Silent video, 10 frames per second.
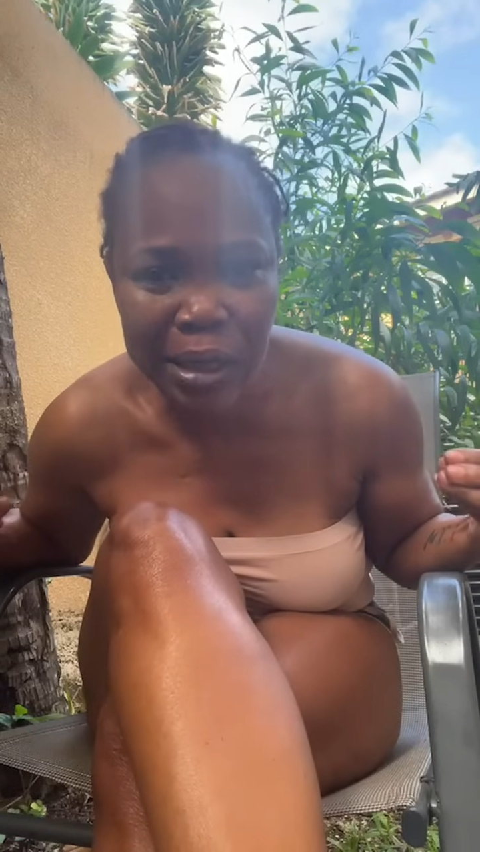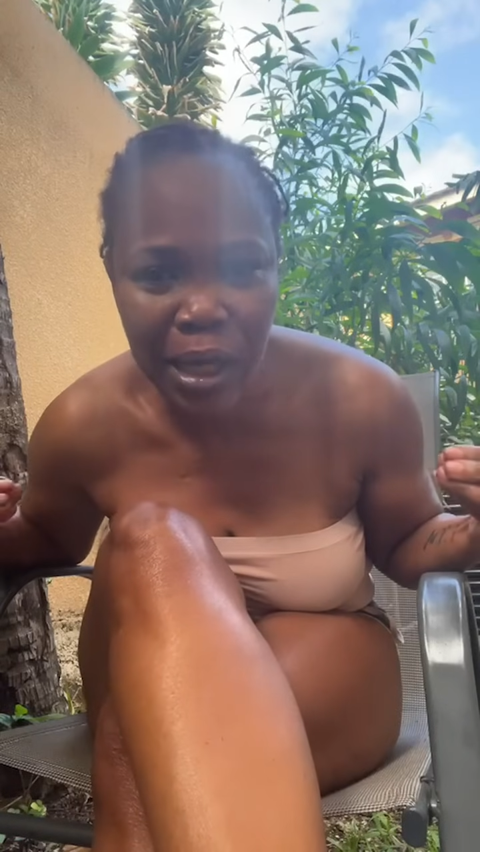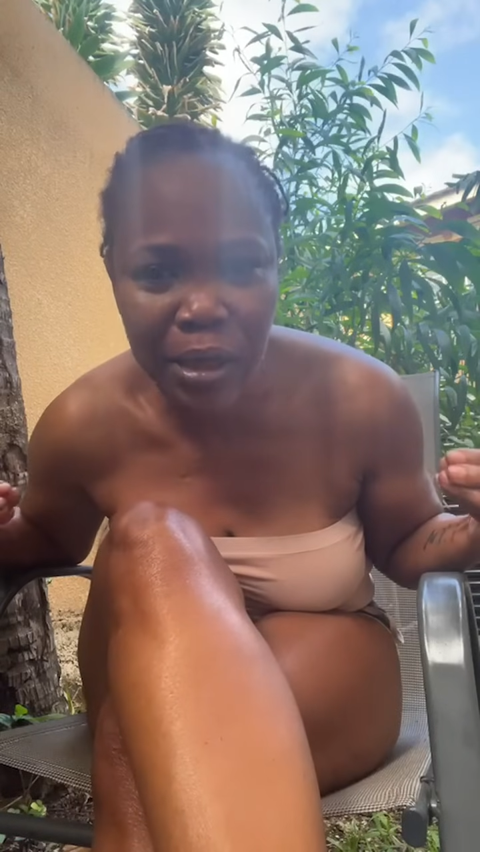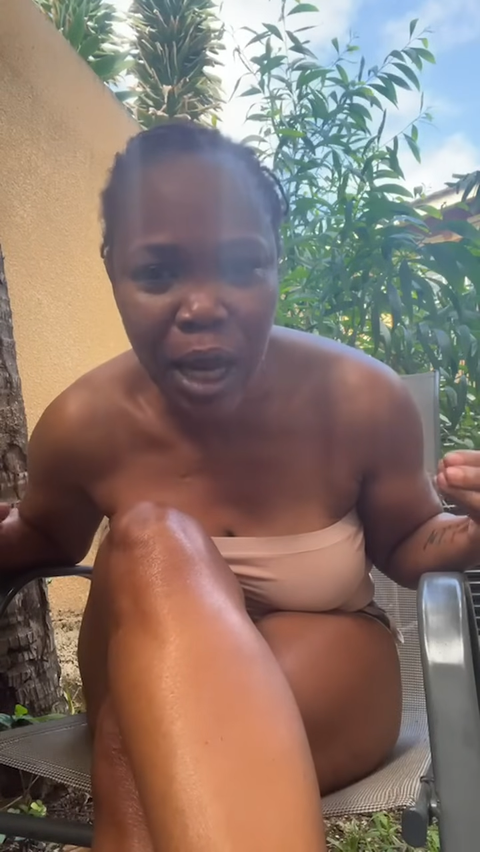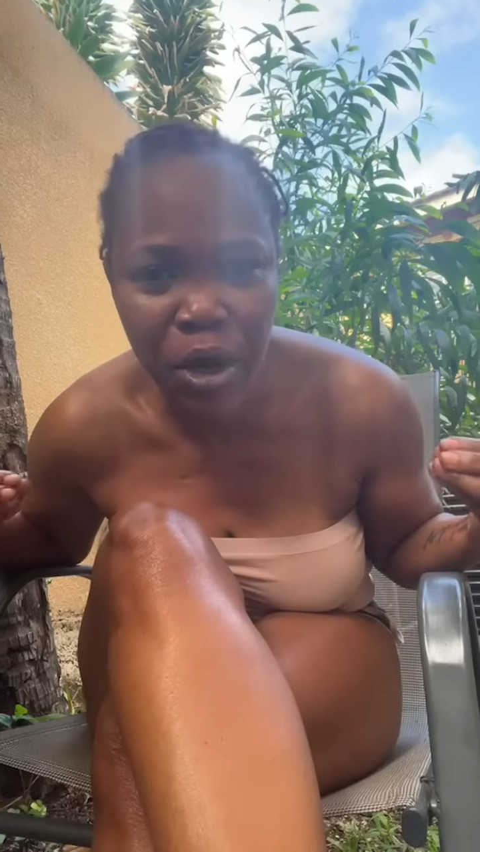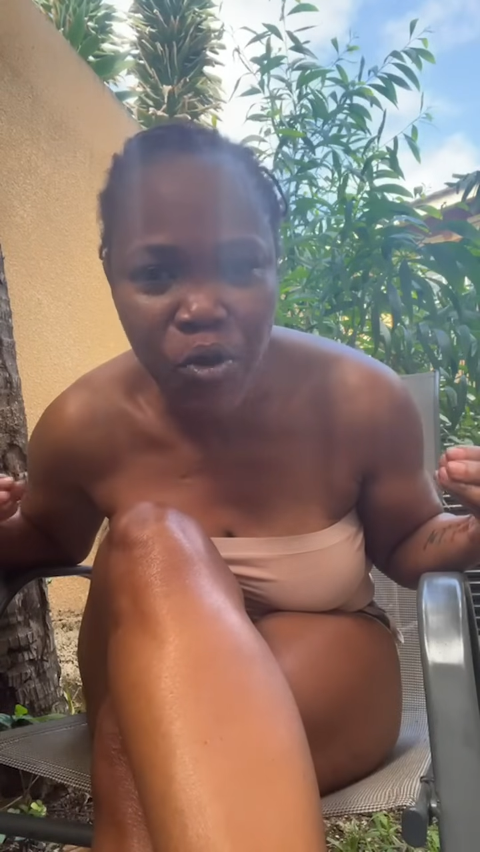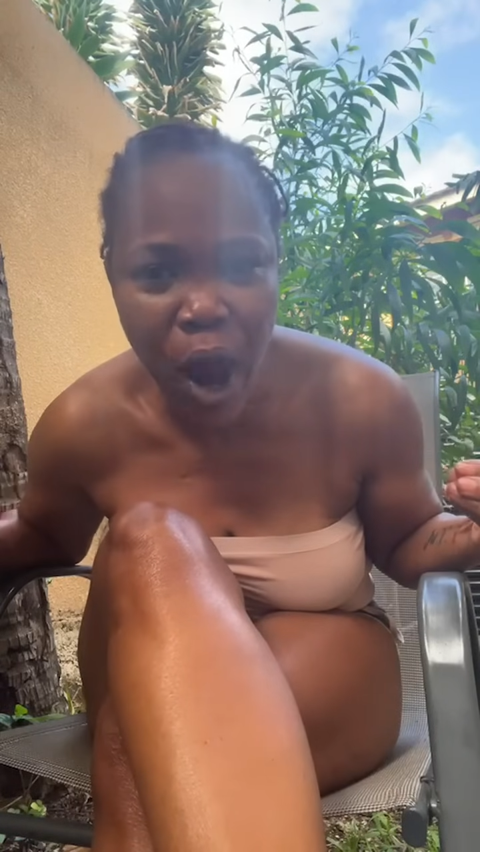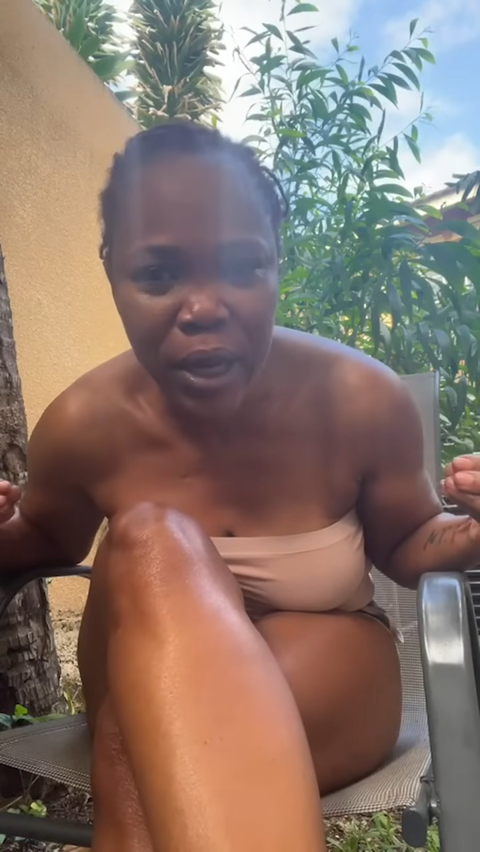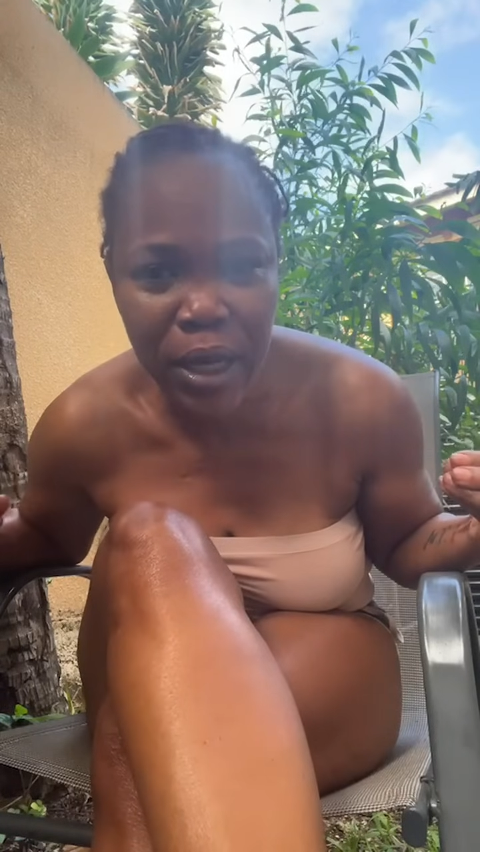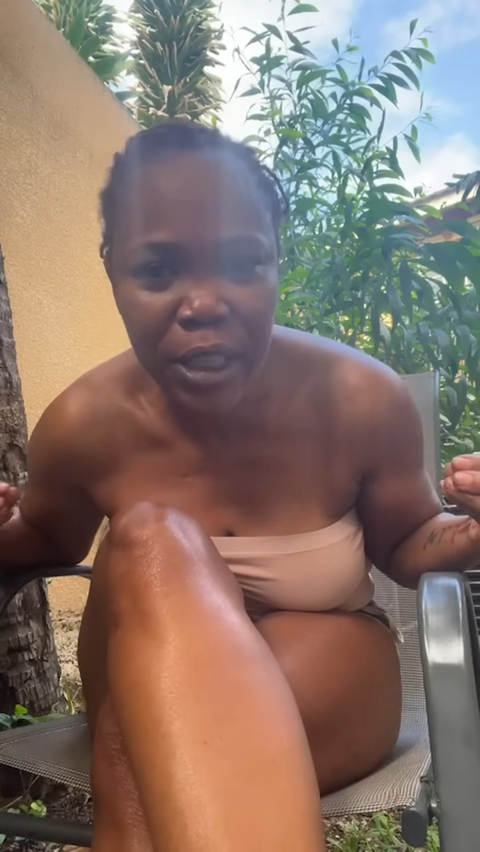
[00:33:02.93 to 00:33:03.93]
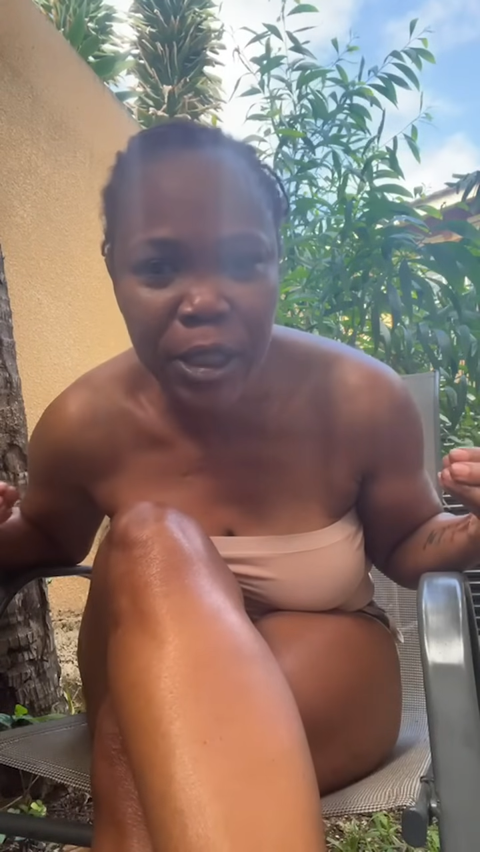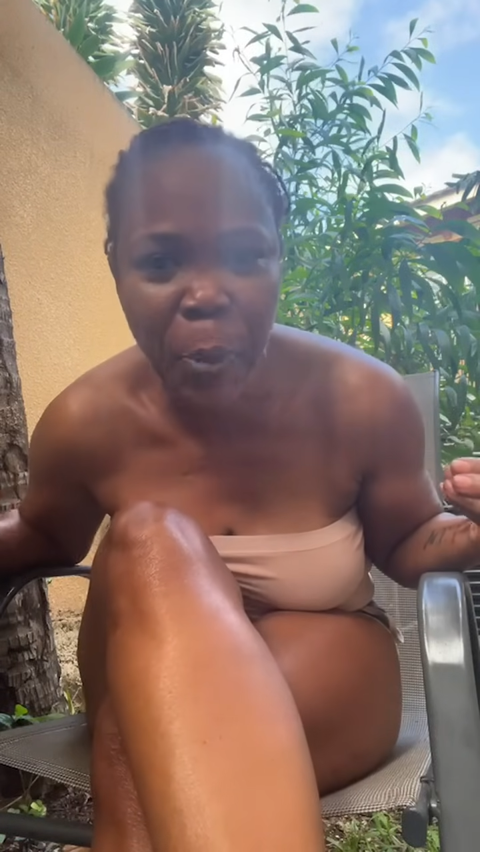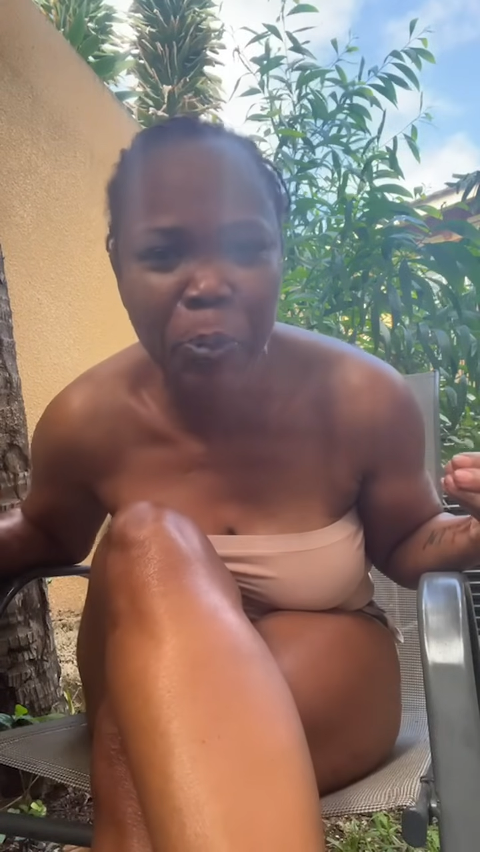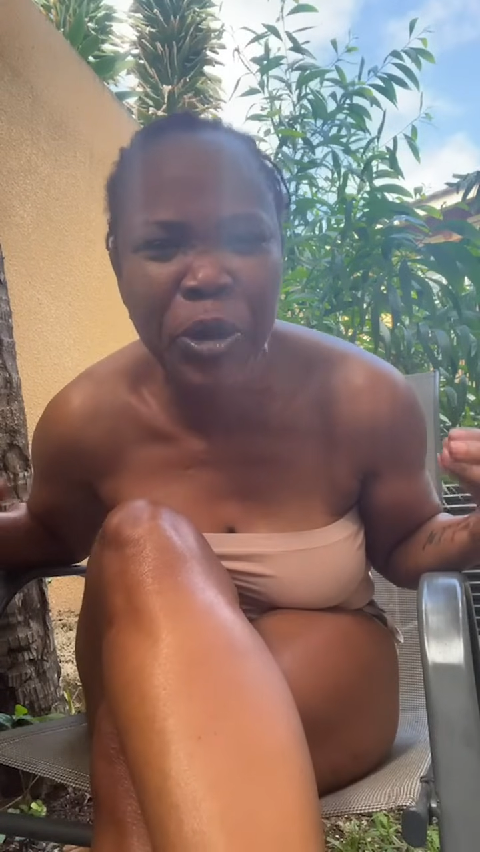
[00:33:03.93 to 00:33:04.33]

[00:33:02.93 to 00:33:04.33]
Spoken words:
asset on the rock is the